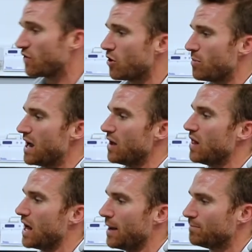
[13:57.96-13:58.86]
I've got my
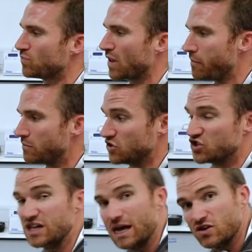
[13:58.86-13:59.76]
alarm. You
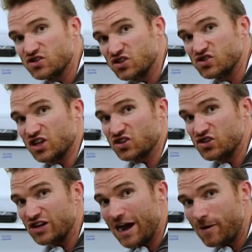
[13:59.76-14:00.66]
see now it says 6
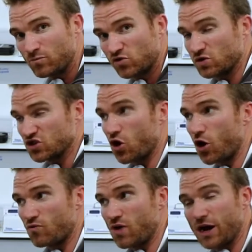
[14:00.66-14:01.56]
and down, so it's
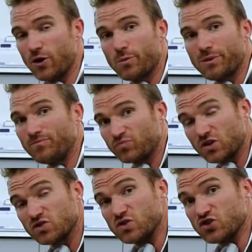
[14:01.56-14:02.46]
caught right up.
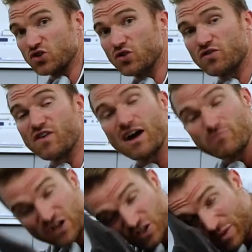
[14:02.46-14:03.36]
So it's a good 5
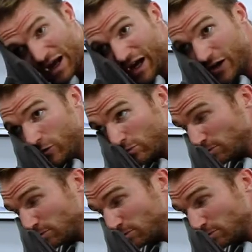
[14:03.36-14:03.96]
minutes behind.